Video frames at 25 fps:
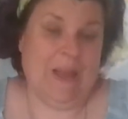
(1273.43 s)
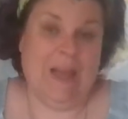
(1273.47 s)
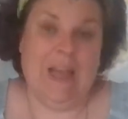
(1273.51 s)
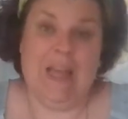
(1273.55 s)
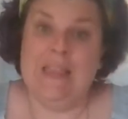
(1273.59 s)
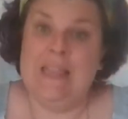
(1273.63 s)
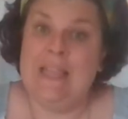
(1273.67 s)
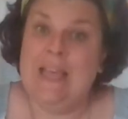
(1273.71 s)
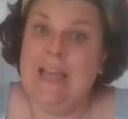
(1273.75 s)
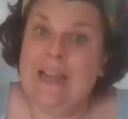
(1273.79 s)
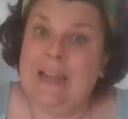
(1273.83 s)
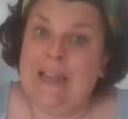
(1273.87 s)

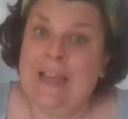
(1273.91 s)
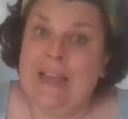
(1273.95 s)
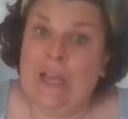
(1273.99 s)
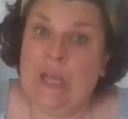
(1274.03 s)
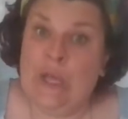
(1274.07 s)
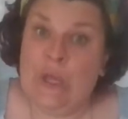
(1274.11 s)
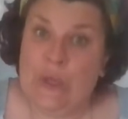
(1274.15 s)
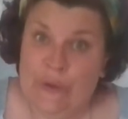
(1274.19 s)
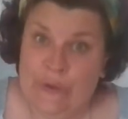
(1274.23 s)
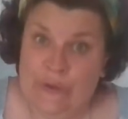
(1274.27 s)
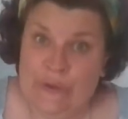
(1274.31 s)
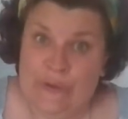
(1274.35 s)
And that
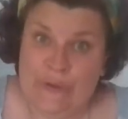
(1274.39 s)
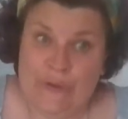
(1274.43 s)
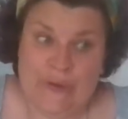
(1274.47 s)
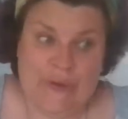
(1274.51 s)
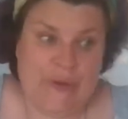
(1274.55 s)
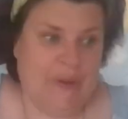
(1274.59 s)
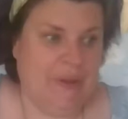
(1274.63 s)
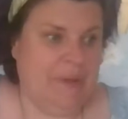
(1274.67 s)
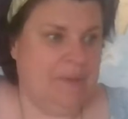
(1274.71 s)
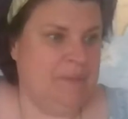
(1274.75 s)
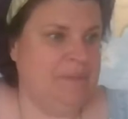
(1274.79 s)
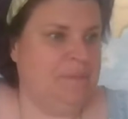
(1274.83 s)
ain't good. Or
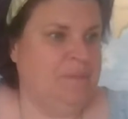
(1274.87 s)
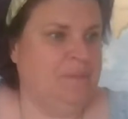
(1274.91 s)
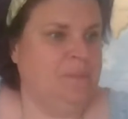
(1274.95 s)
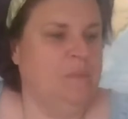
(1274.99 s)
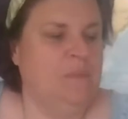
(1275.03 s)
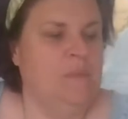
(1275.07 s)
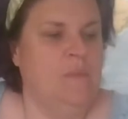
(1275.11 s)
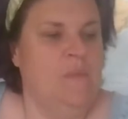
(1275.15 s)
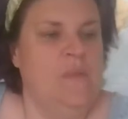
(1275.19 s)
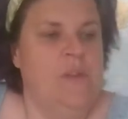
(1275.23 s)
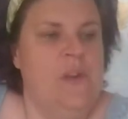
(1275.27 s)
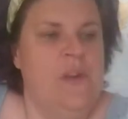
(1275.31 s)
have an
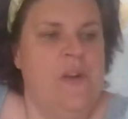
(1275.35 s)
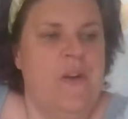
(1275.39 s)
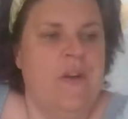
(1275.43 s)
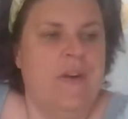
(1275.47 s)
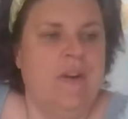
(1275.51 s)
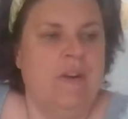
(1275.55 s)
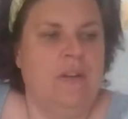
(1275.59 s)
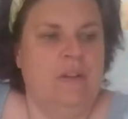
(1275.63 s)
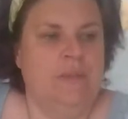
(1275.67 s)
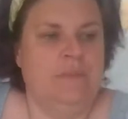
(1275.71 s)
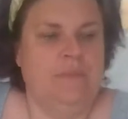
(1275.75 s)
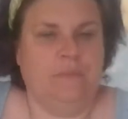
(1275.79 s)
allergic
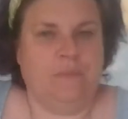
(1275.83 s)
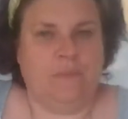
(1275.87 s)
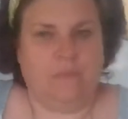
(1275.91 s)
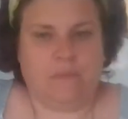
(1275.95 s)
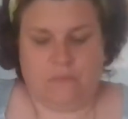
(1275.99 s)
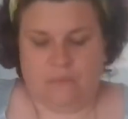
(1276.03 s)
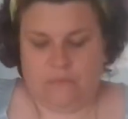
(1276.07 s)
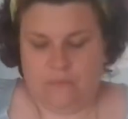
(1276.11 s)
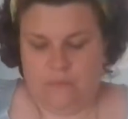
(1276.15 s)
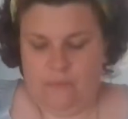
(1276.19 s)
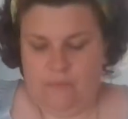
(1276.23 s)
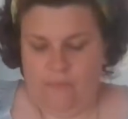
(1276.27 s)
reaction which doesn't
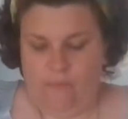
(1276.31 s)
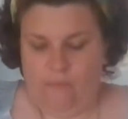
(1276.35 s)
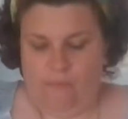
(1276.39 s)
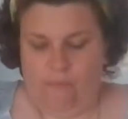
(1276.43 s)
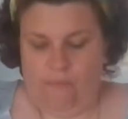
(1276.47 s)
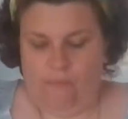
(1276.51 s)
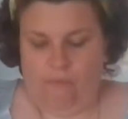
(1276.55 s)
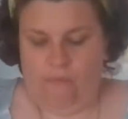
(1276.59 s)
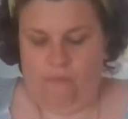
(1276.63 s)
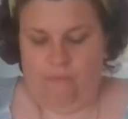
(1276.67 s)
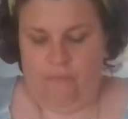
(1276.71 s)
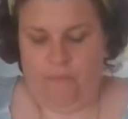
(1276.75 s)
lead to
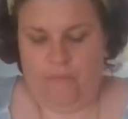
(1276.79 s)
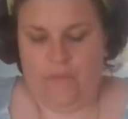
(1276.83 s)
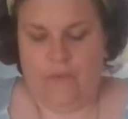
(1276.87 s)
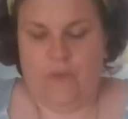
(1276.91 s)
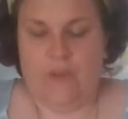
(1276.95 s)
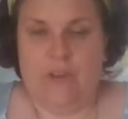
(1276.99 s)
death.